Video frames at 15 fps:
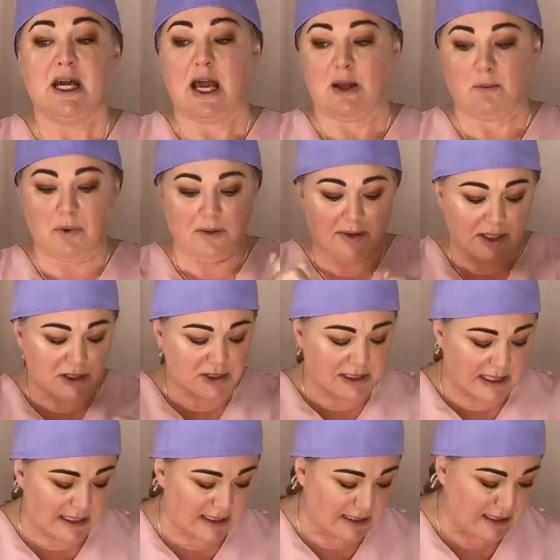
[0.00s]
And when they're
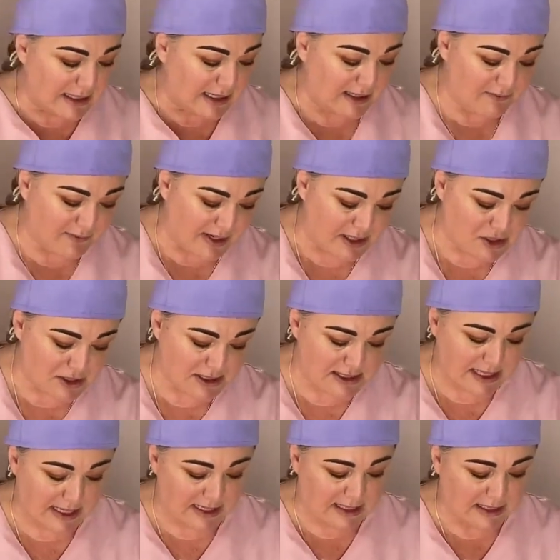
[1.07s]
together, like if I just
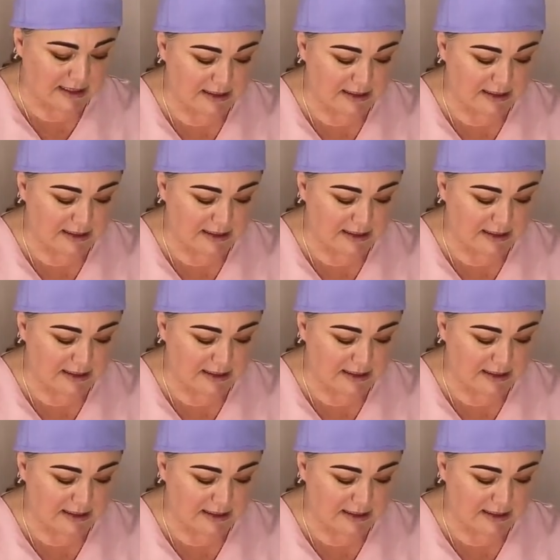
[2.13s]
take